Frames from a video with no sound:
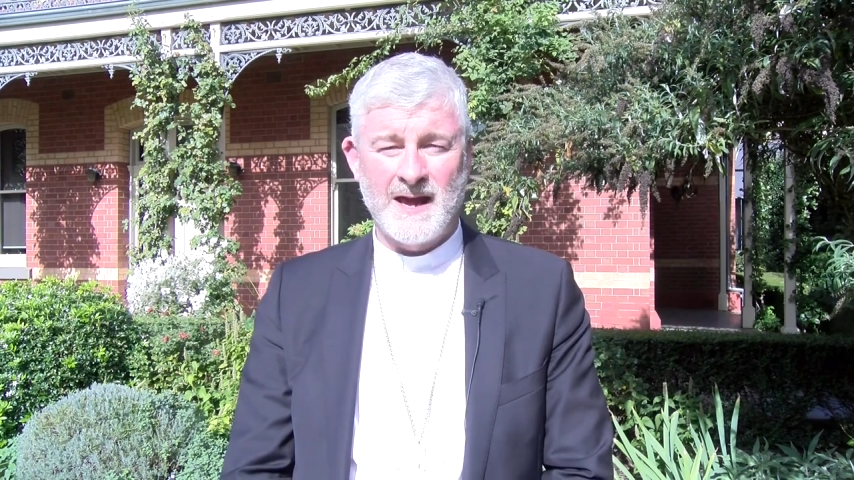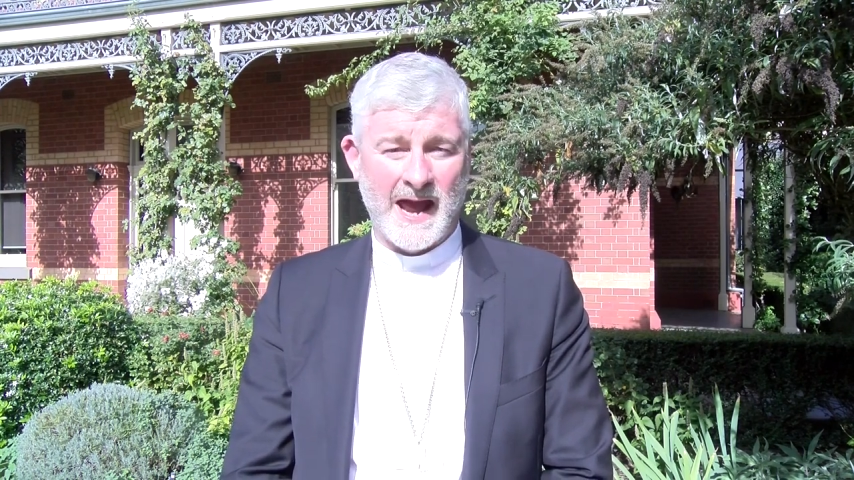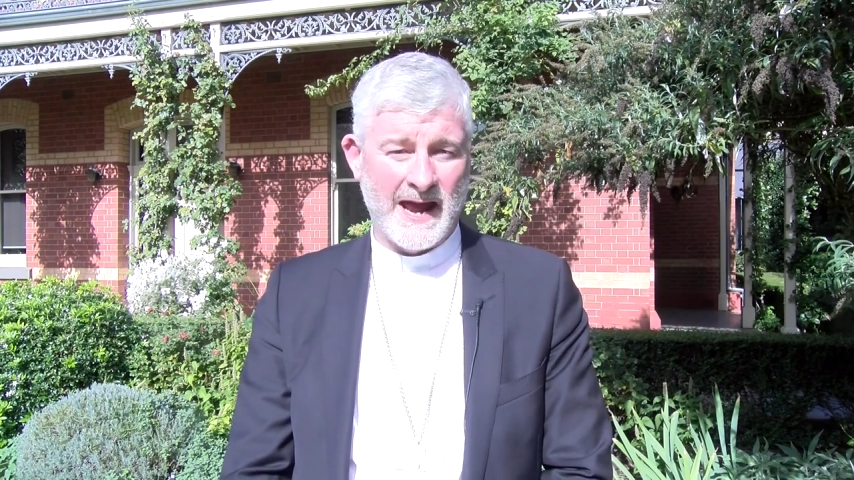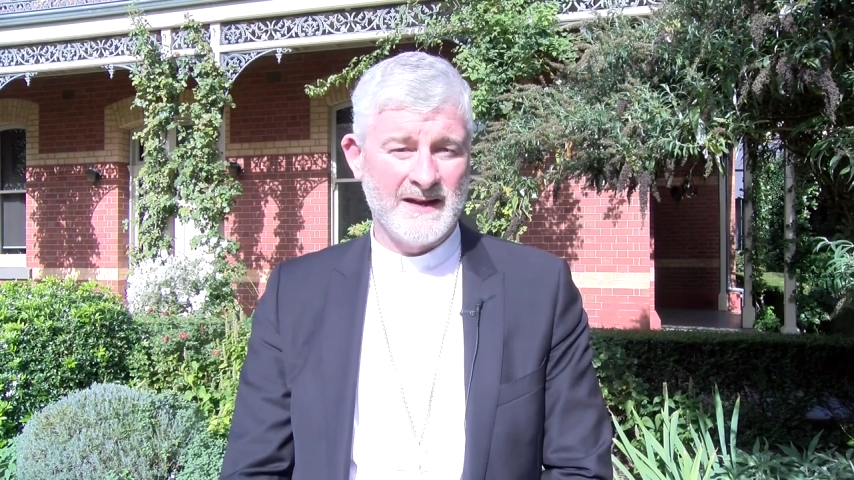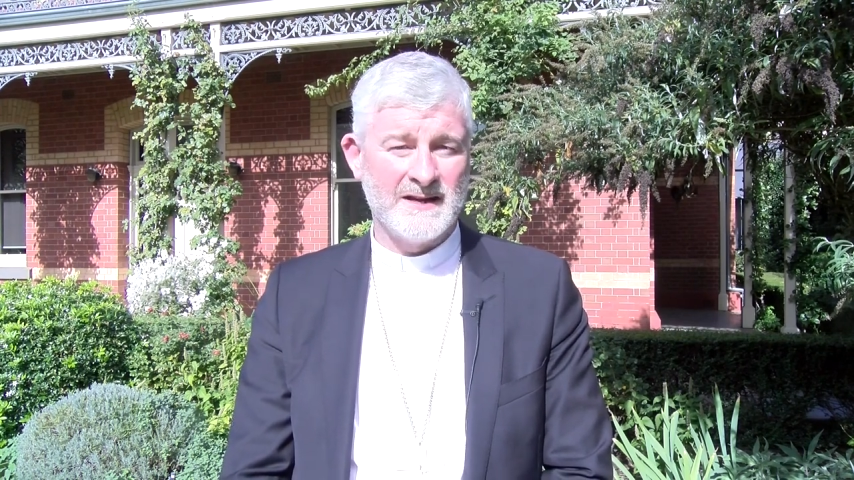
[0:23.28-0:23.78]

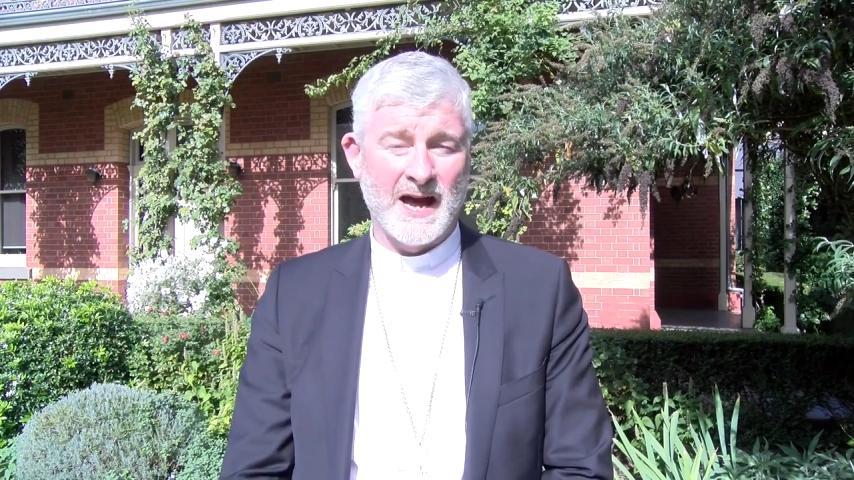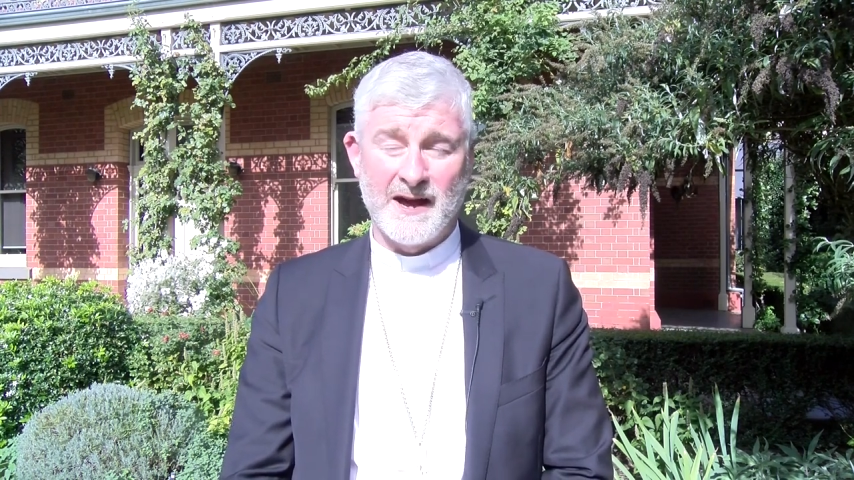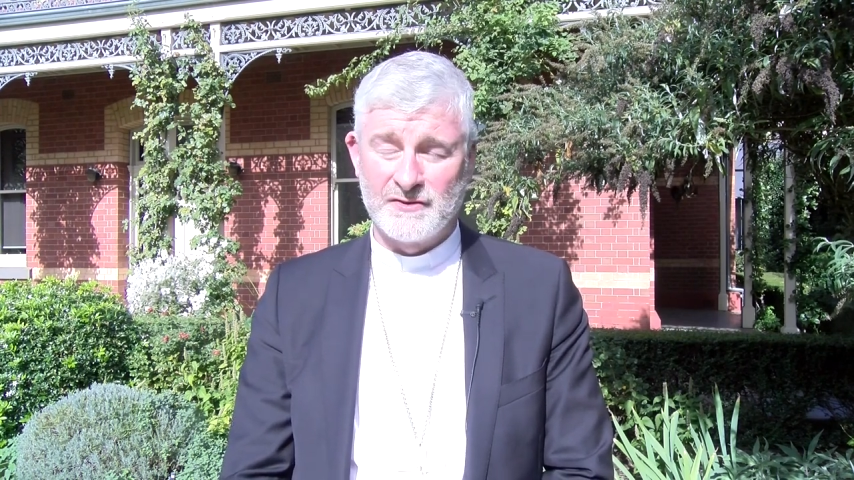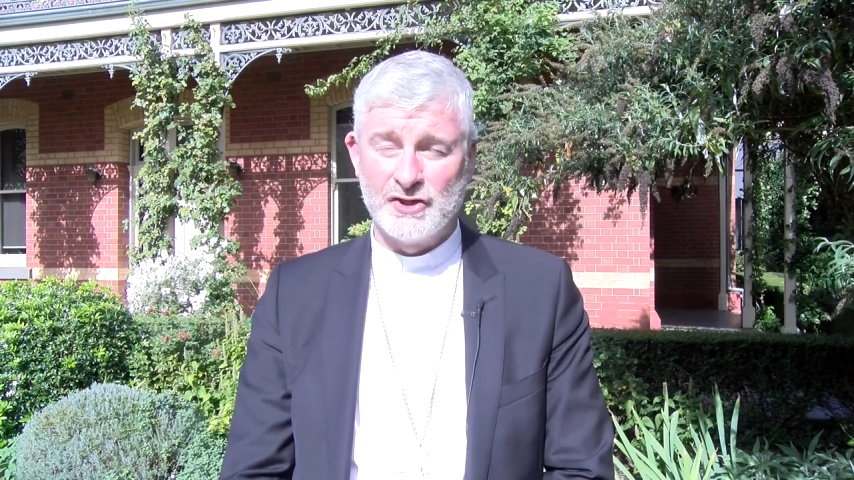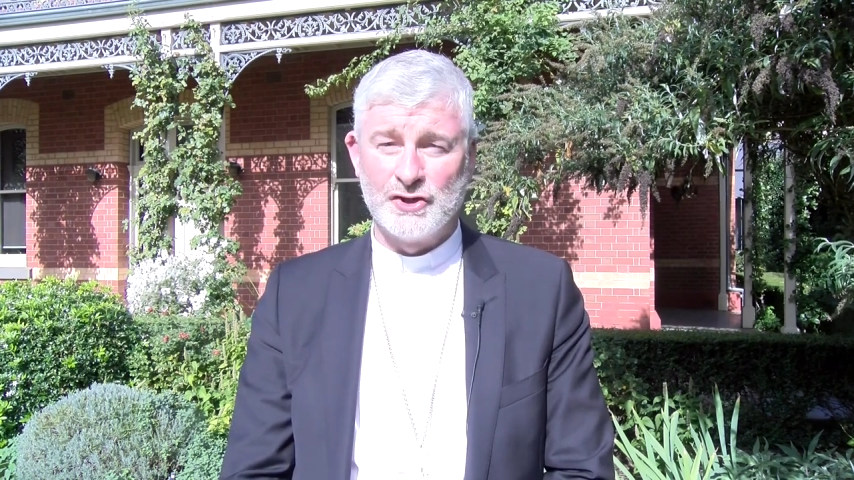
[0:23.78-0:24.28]
And
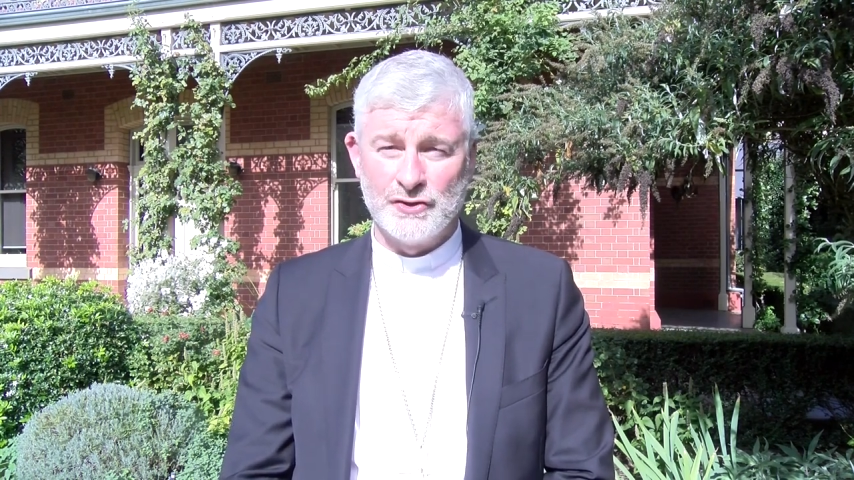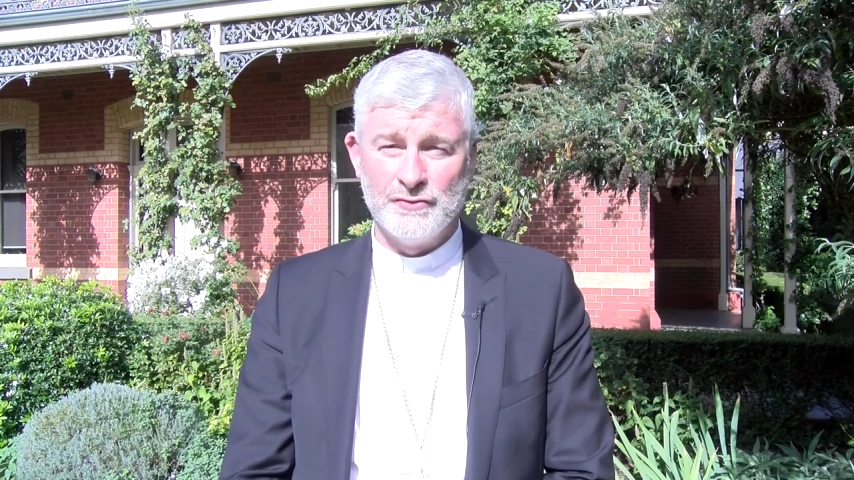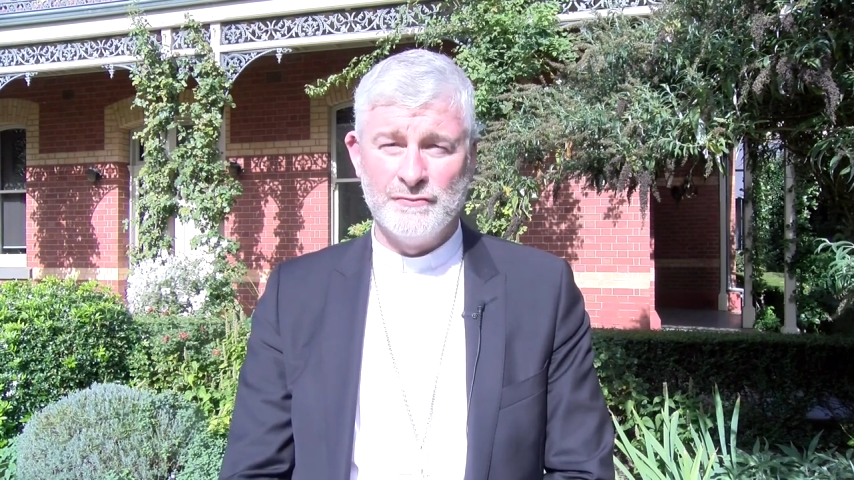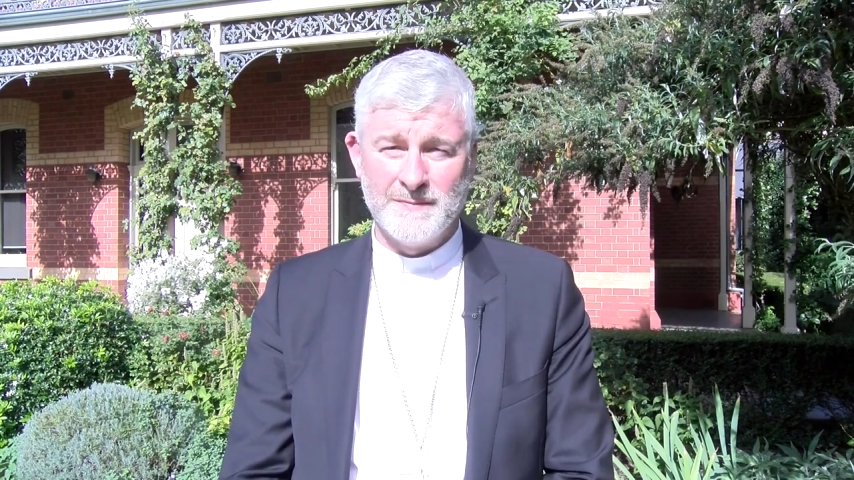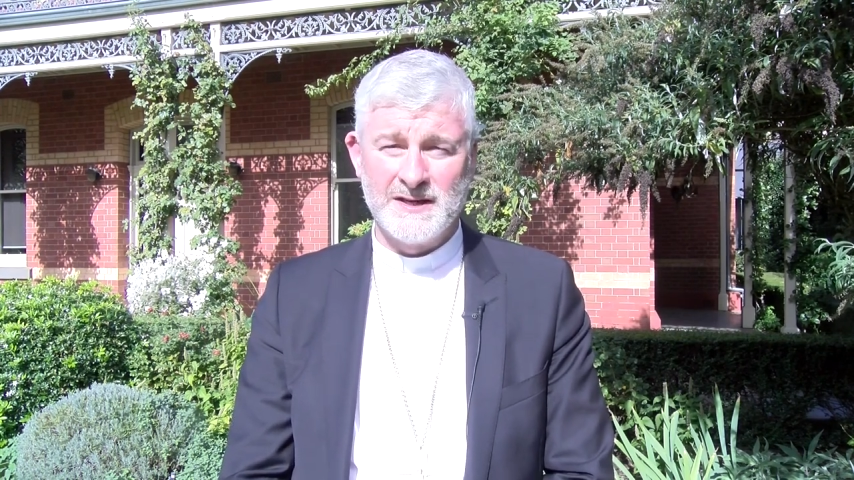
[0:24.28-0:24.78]
after
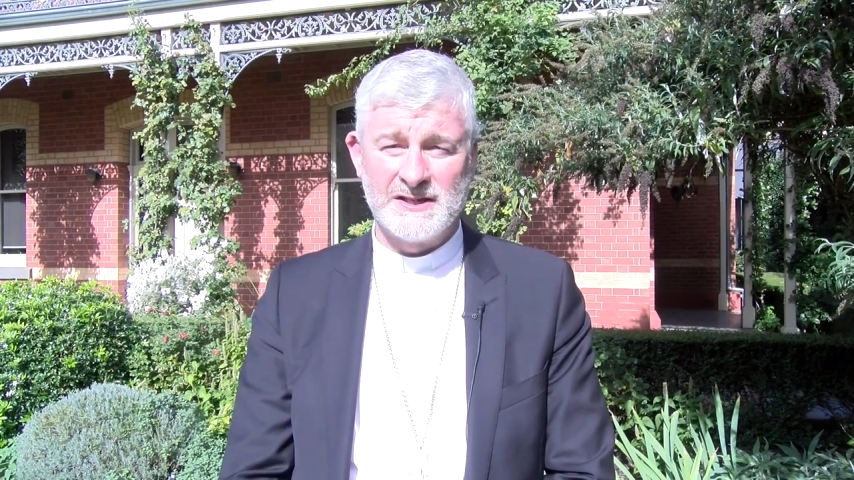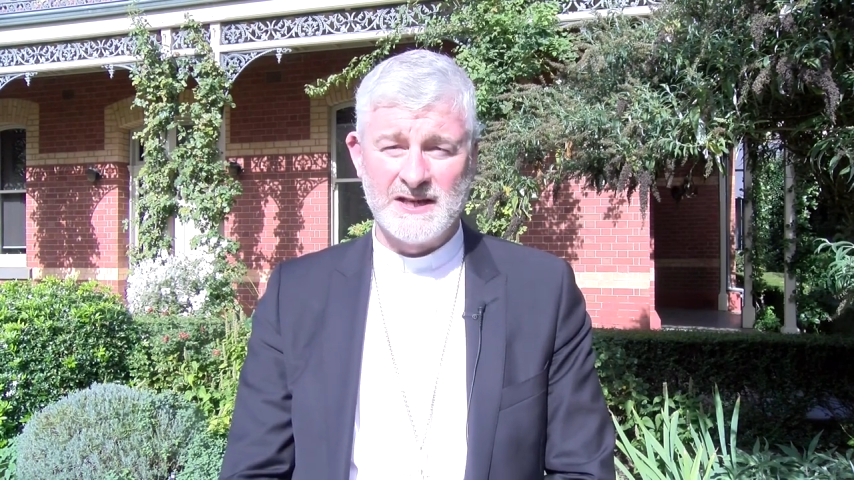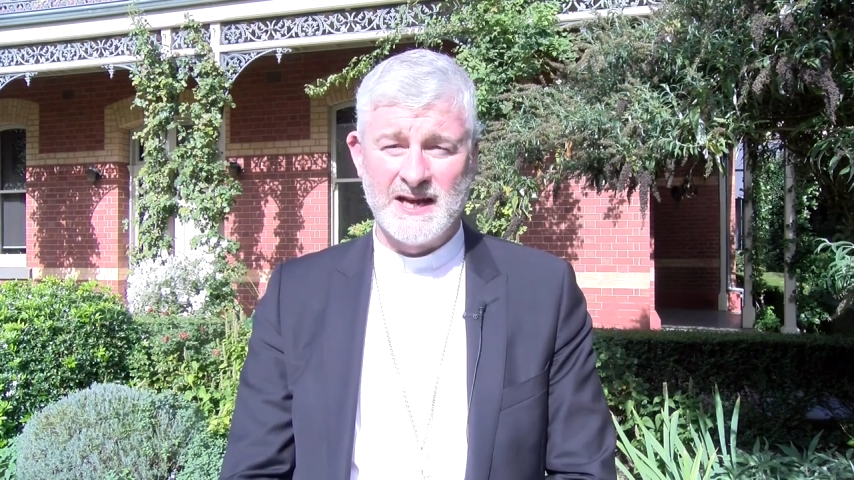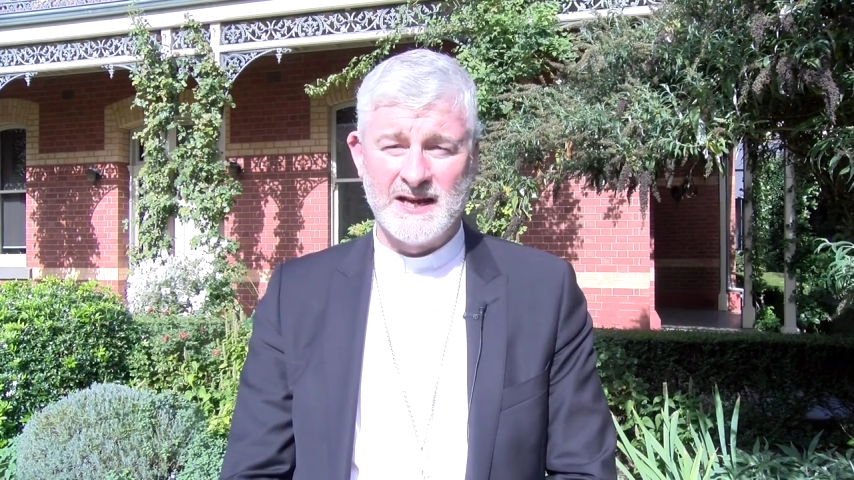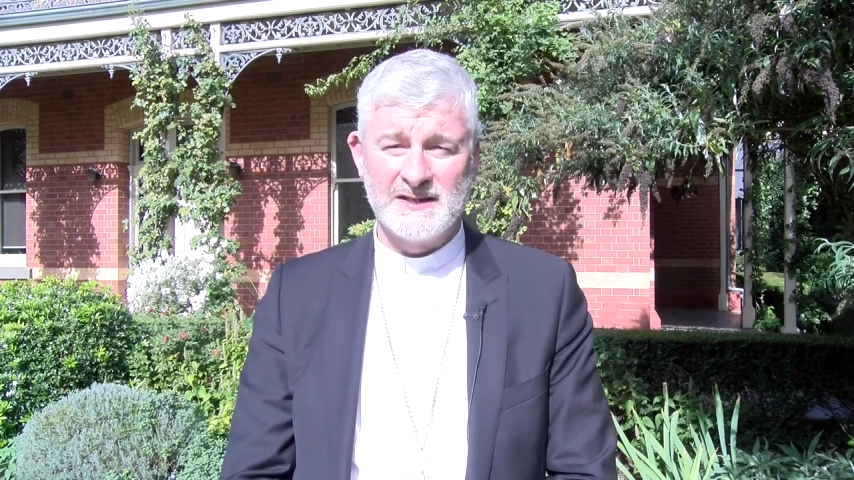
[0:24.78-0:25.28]
two missed
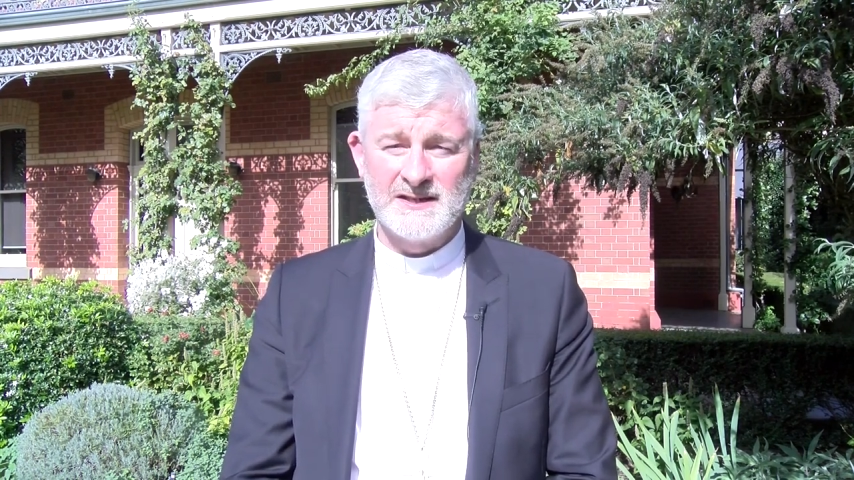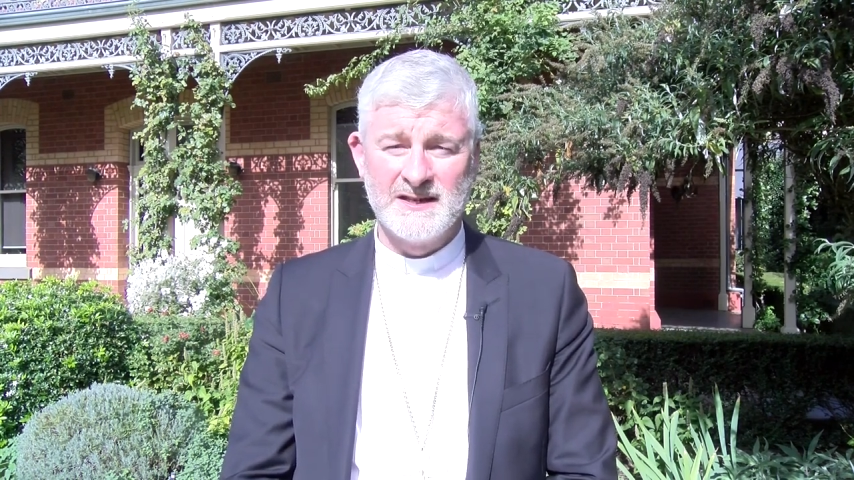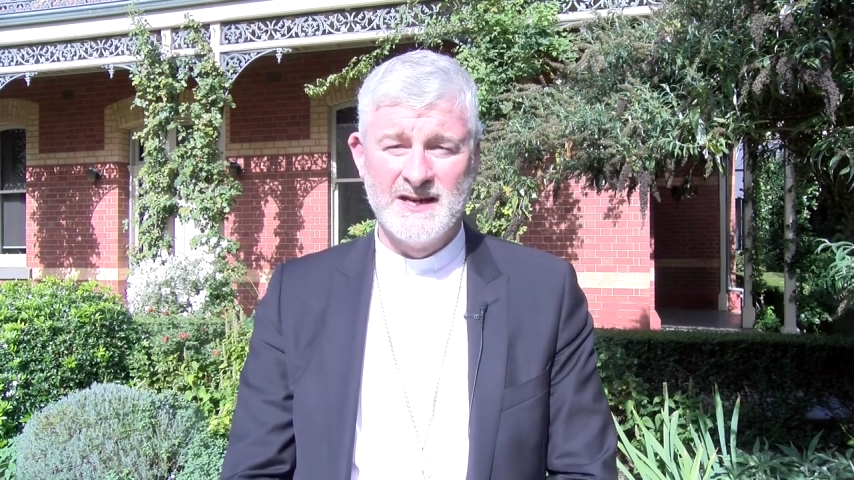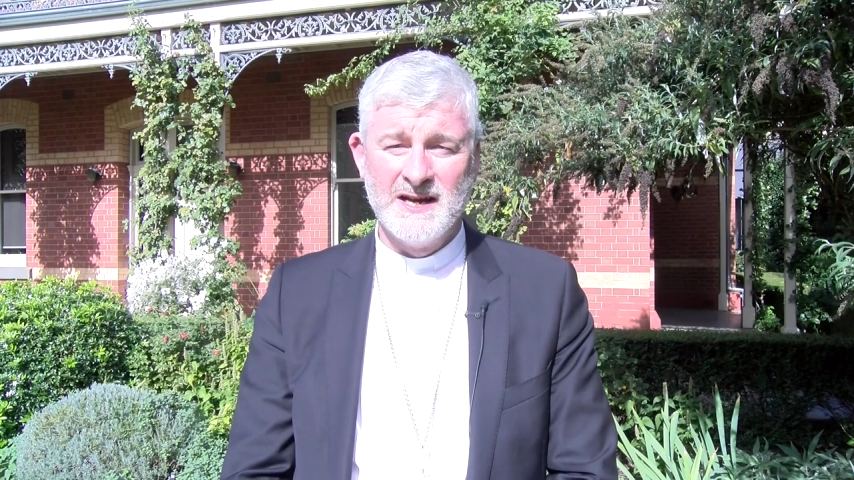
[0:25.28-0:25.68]
years,